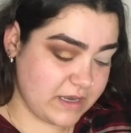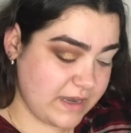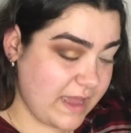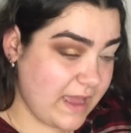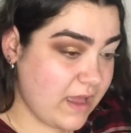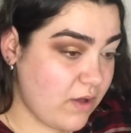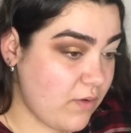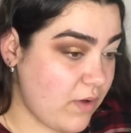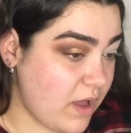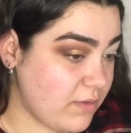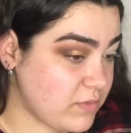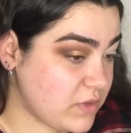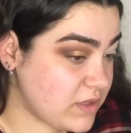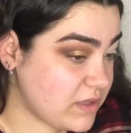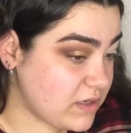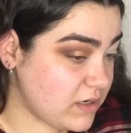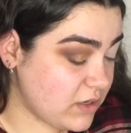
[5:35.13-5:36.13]
Now I'm
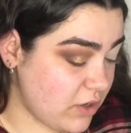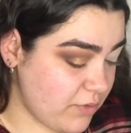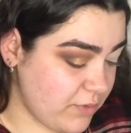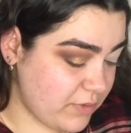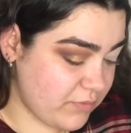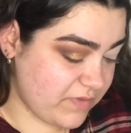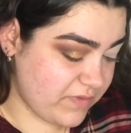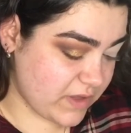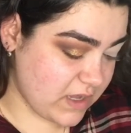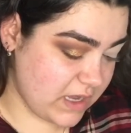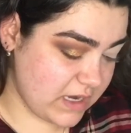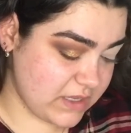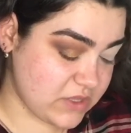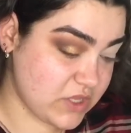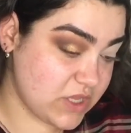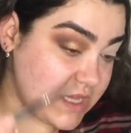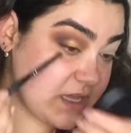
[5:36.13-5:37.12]
just going to go in with a
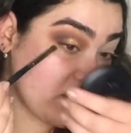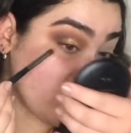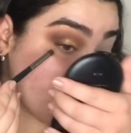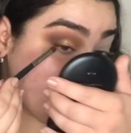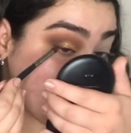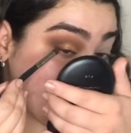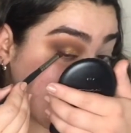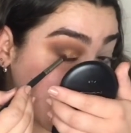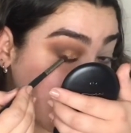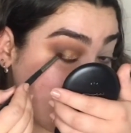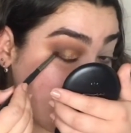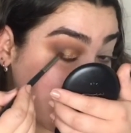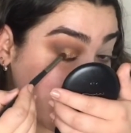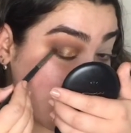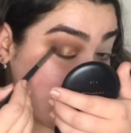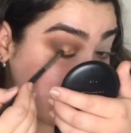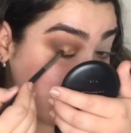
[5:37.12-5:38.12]
colour cheese just to
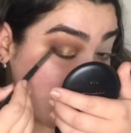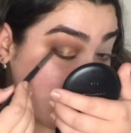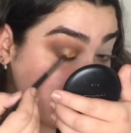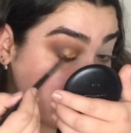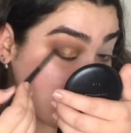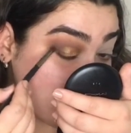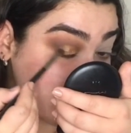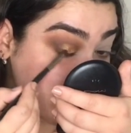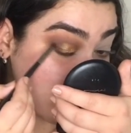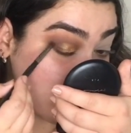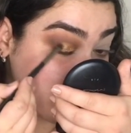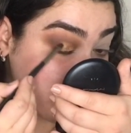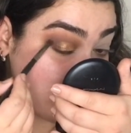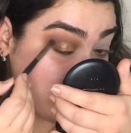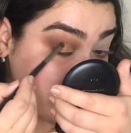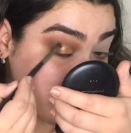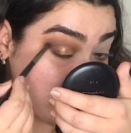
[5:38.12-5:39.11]
blend out the edges a little
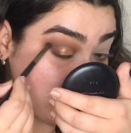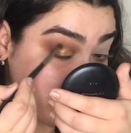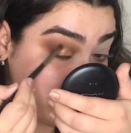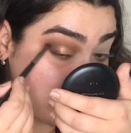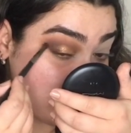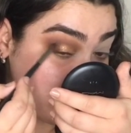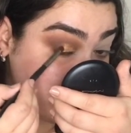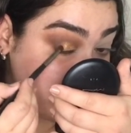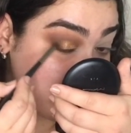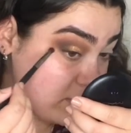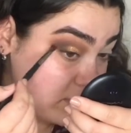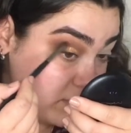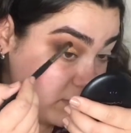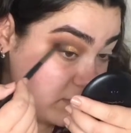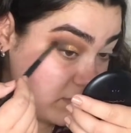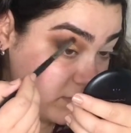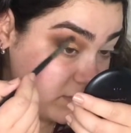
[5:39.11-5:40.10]
bit.
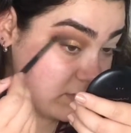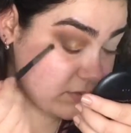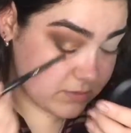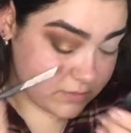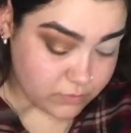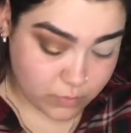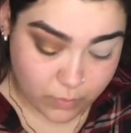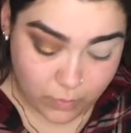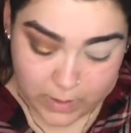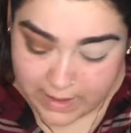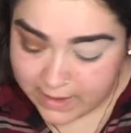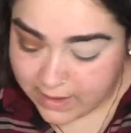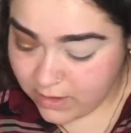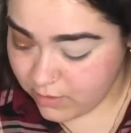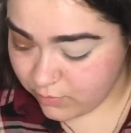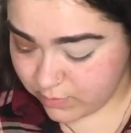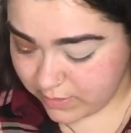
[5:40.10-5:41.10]

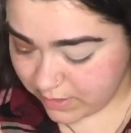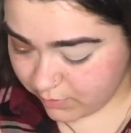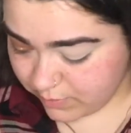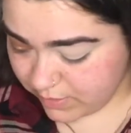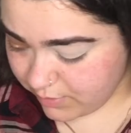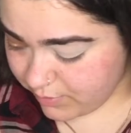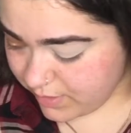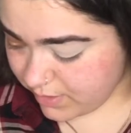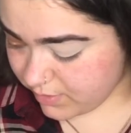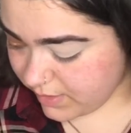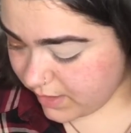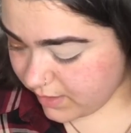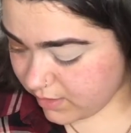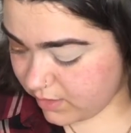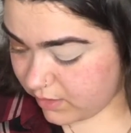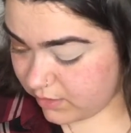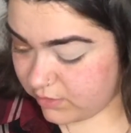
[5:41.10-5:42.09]
Wow, wow, wow, wow,
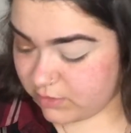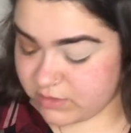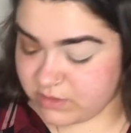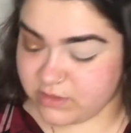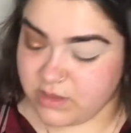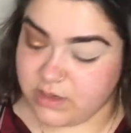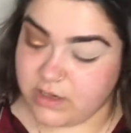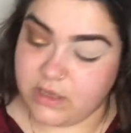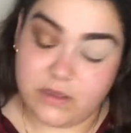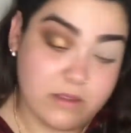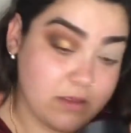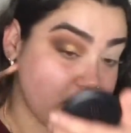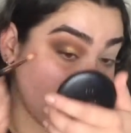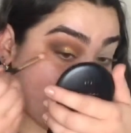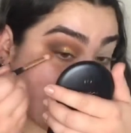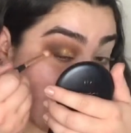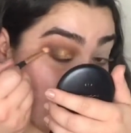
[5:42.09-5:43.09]
that colour looks stunning.
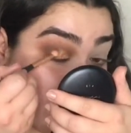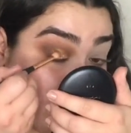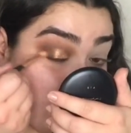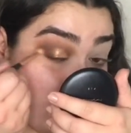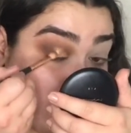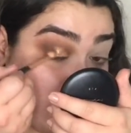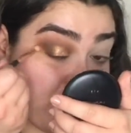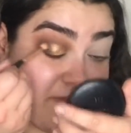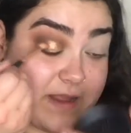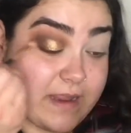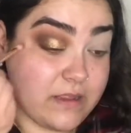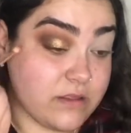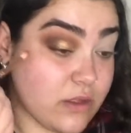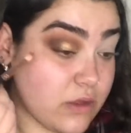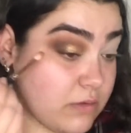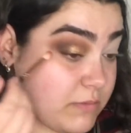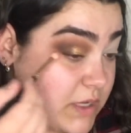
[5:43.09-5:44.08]

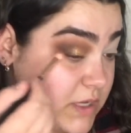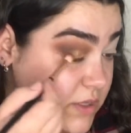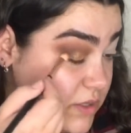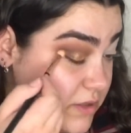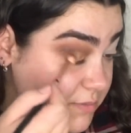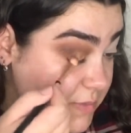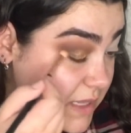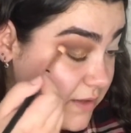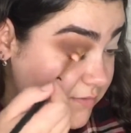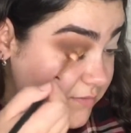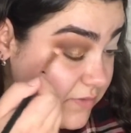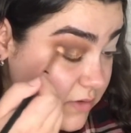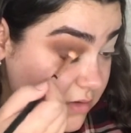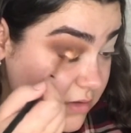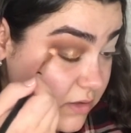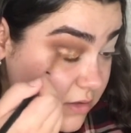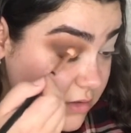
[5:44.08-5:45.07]
Thanks so much,
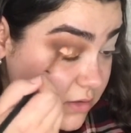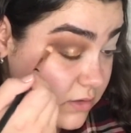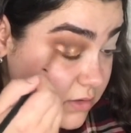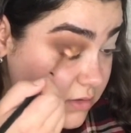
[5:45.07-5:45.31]
Samantha.